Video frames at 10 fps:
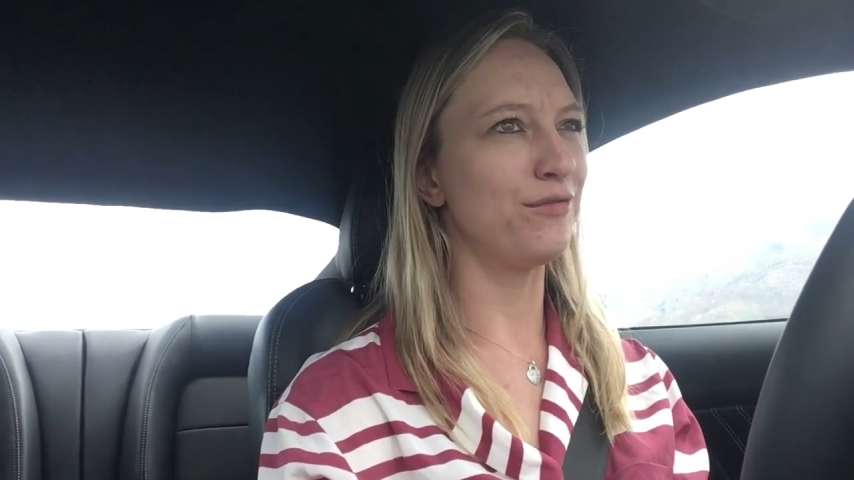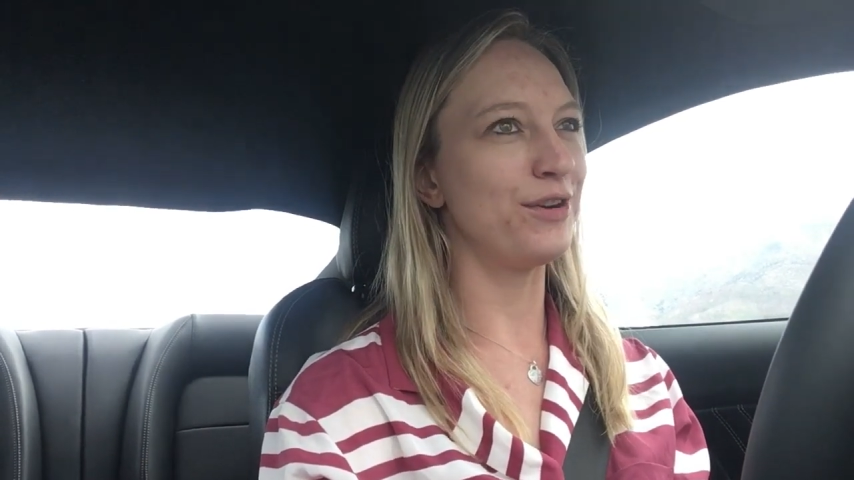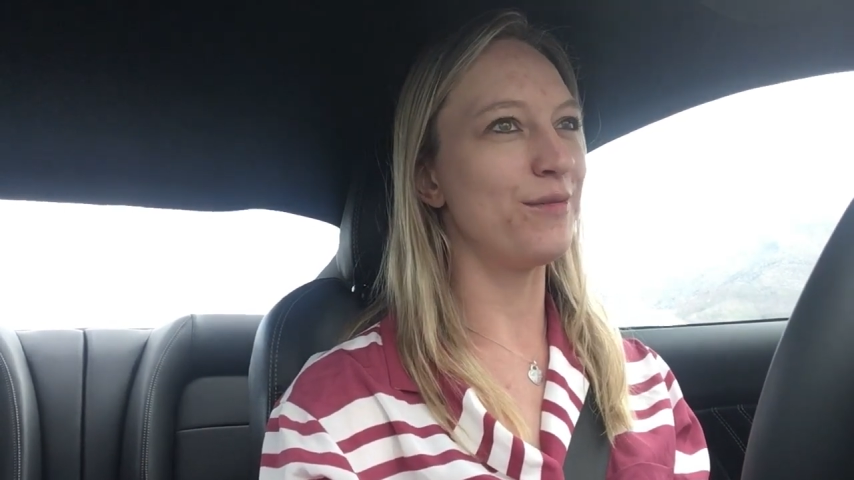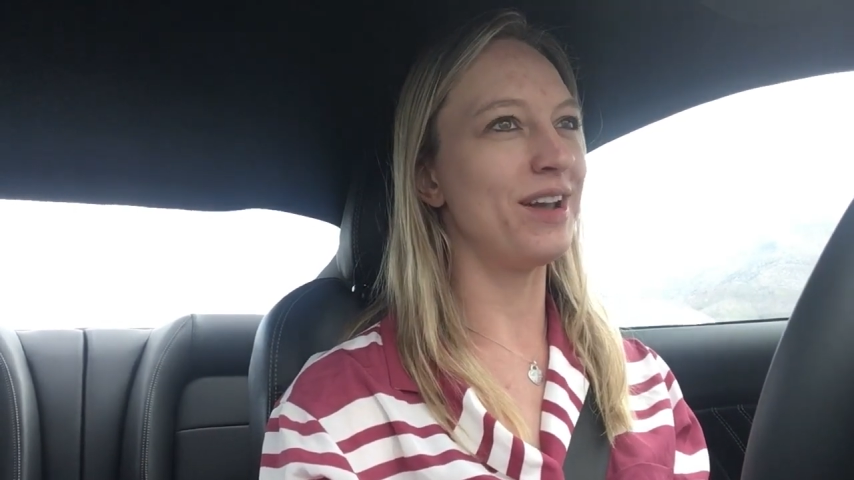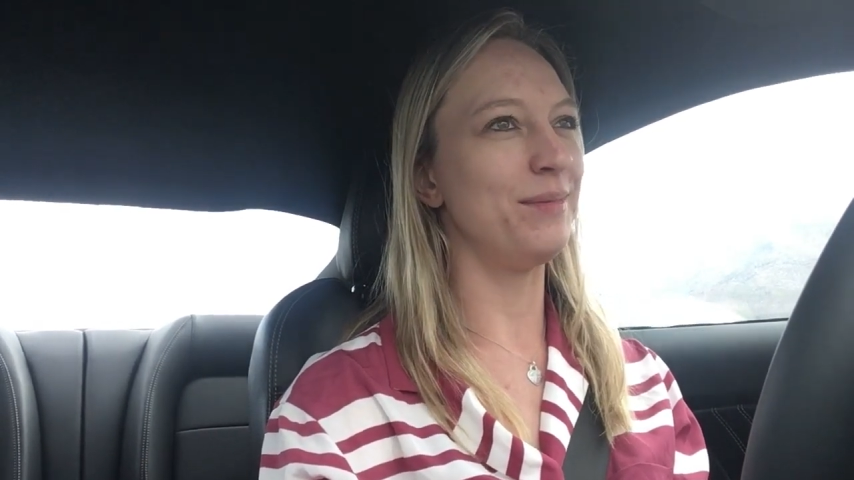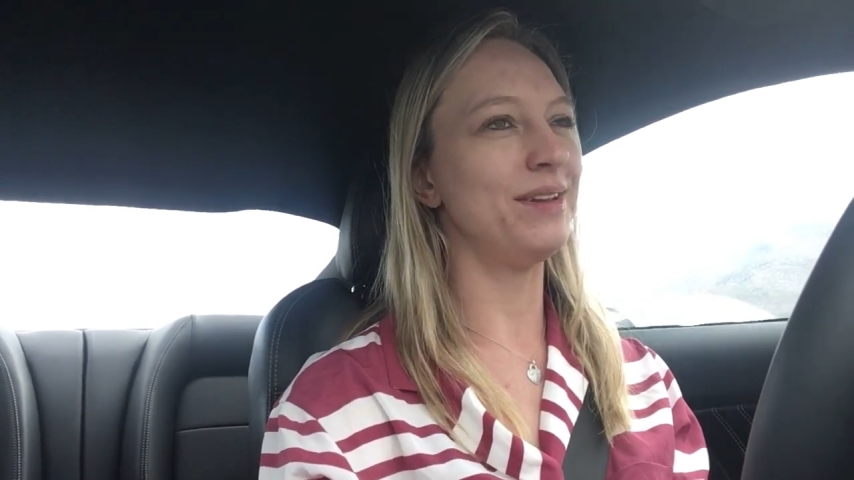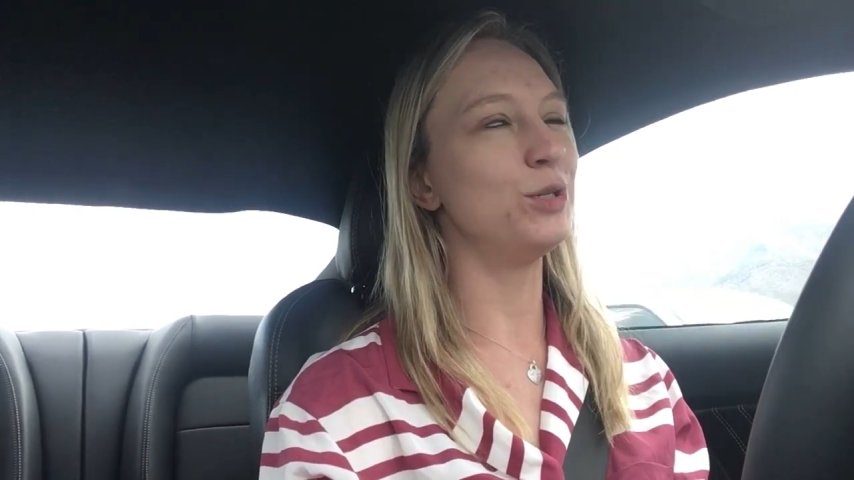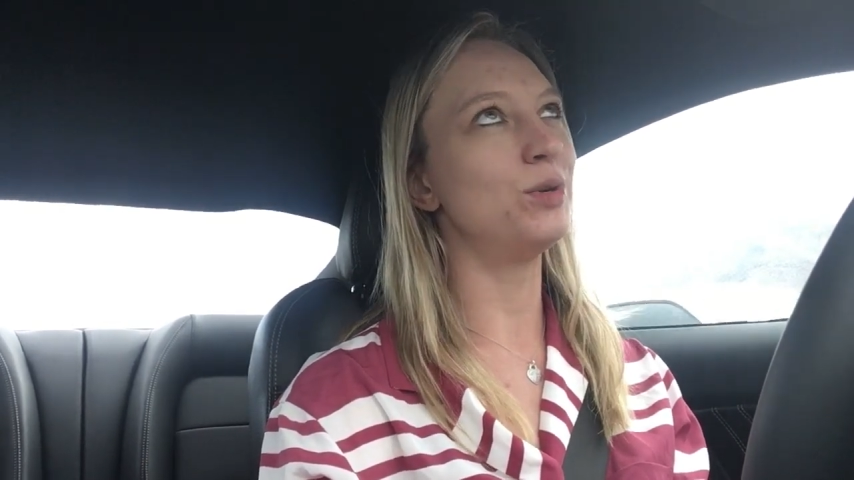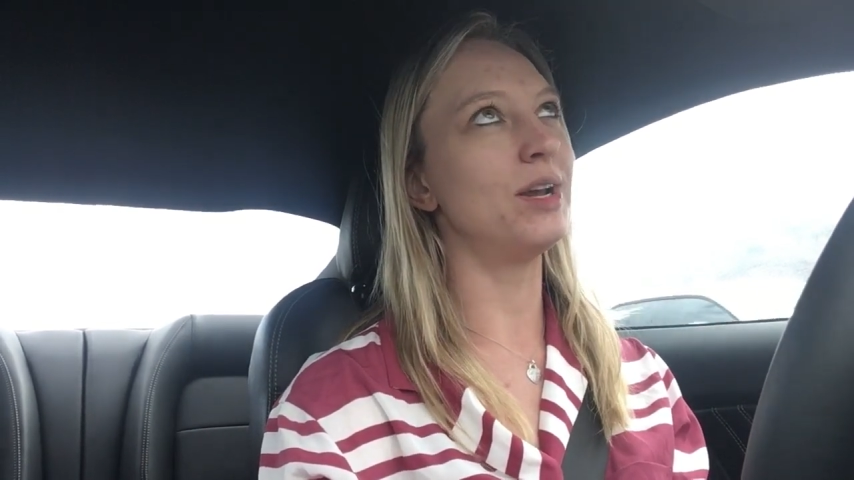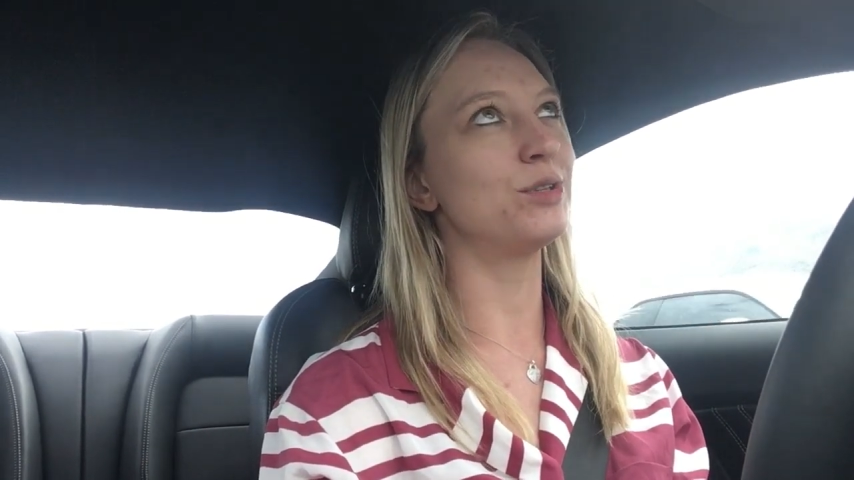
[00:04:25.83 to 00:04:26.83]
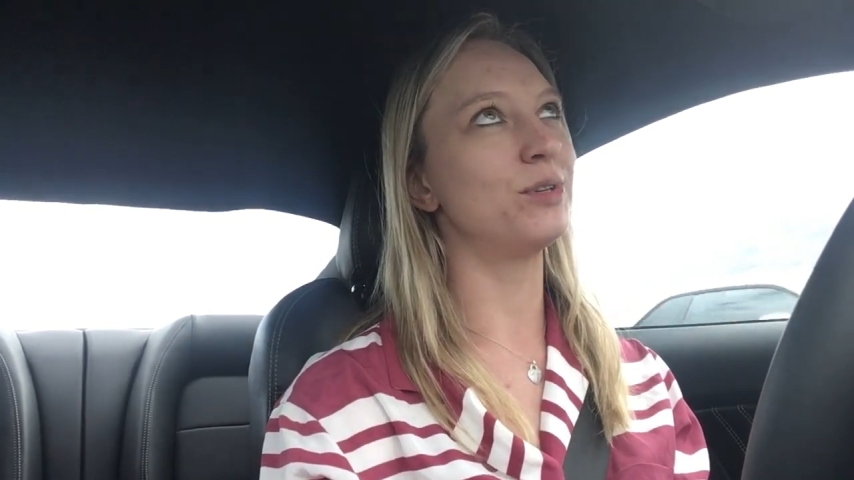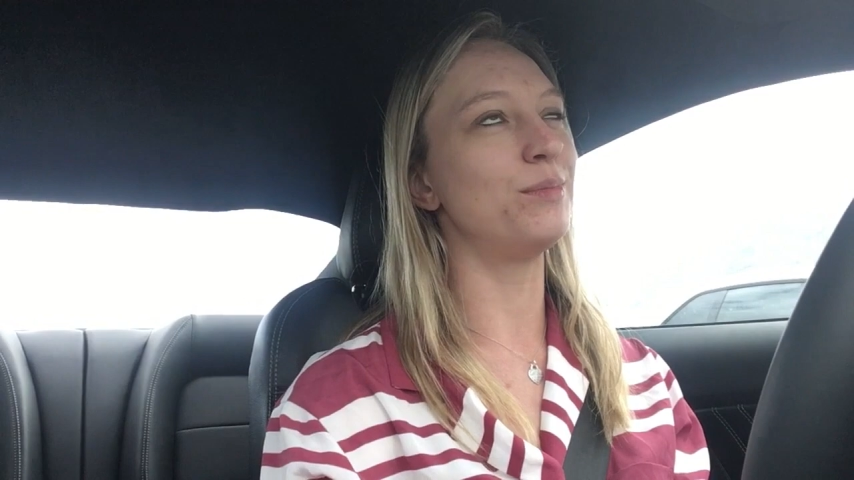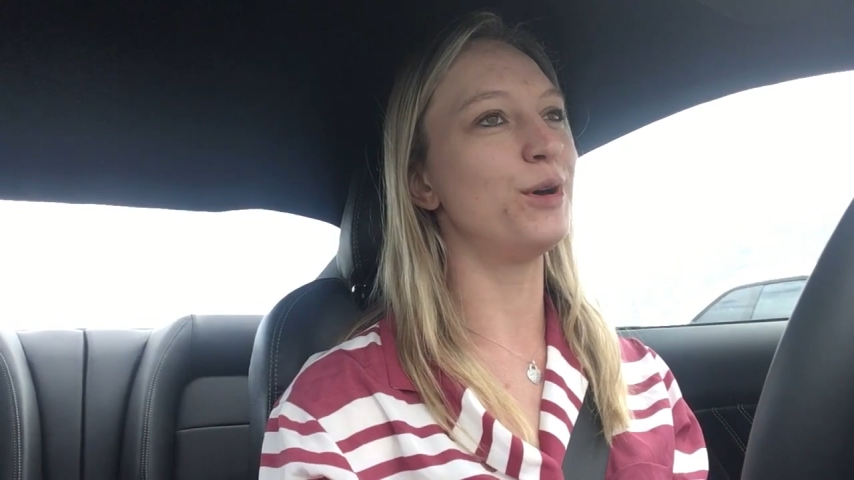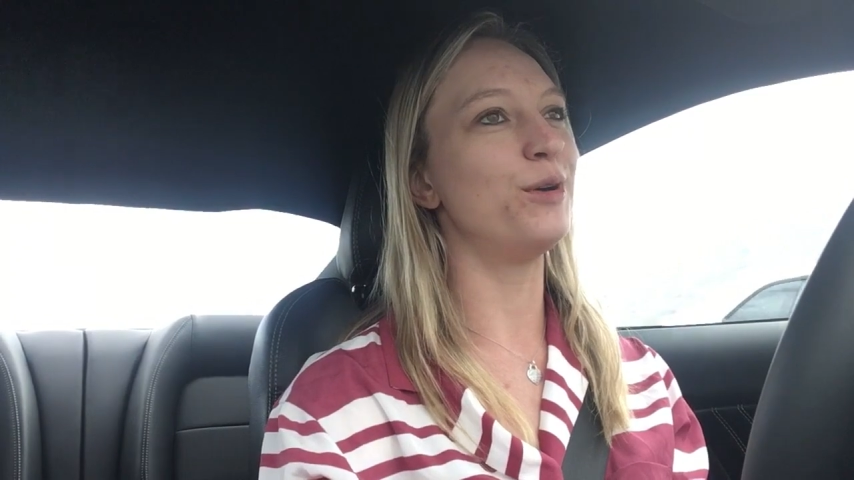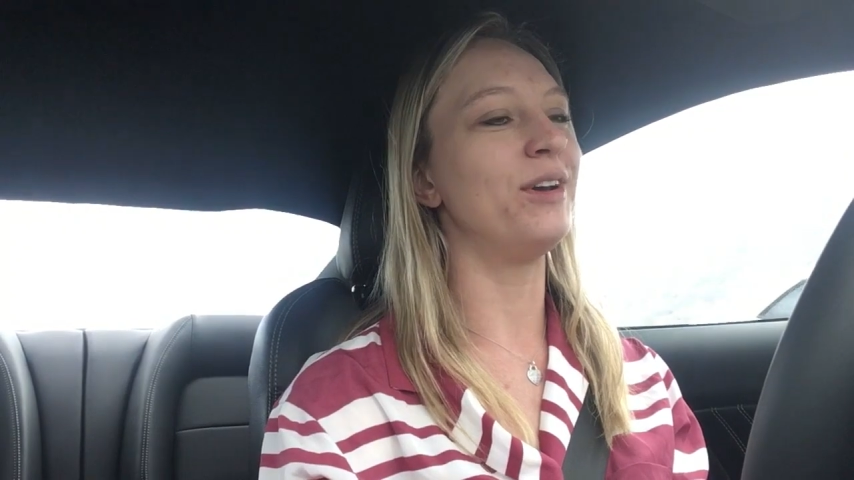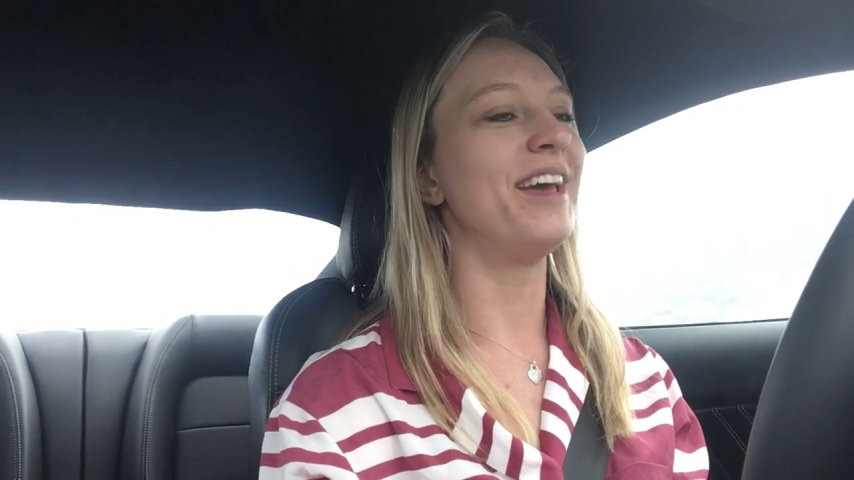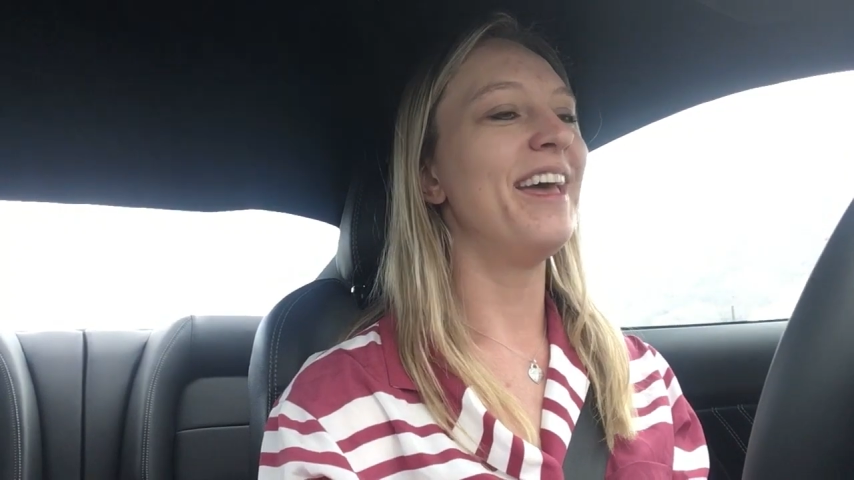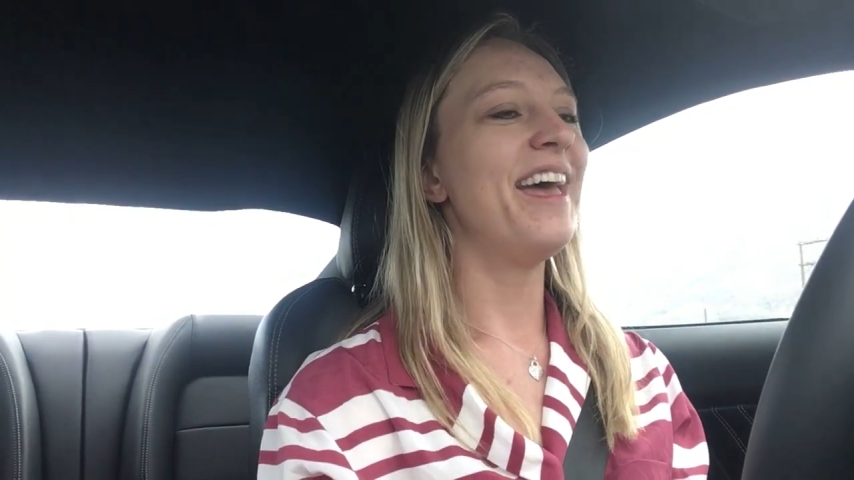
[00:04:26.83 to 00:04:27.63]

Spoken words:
freeway to be in drag strip mode.